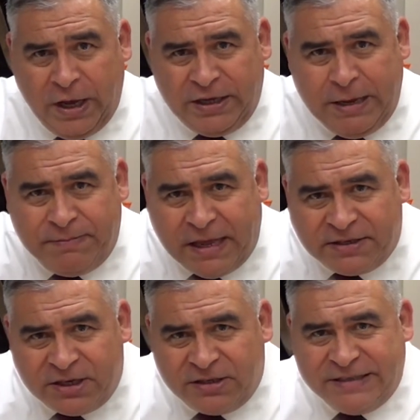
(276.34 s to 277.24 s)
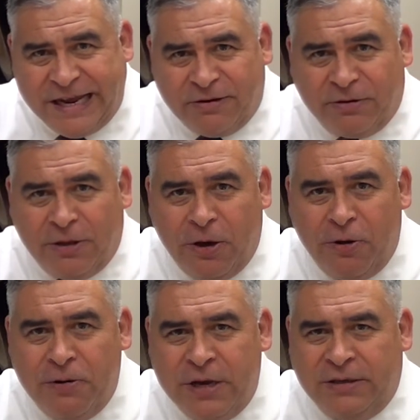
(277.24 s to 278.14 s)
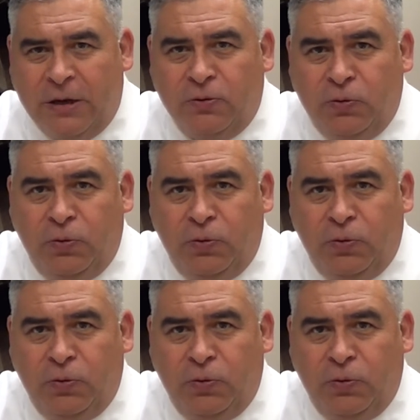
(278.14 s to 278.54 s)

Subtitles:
keep that tongue down low. Now,